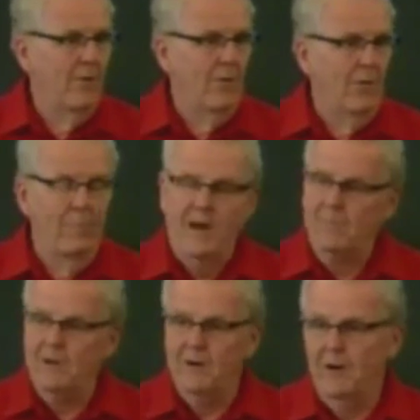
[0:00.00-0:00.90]
Or
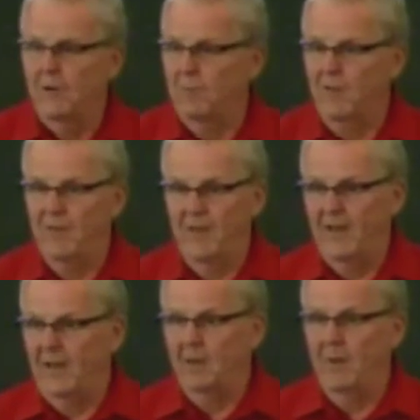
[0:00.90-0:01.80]
maybe you're here and been
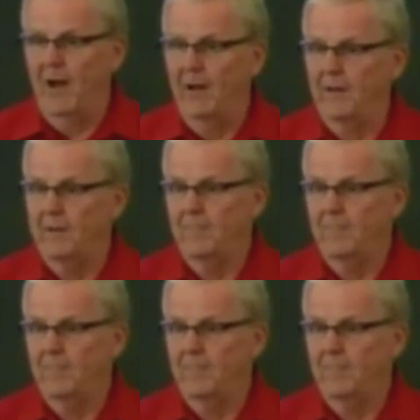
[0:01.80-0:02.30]
thinking about it.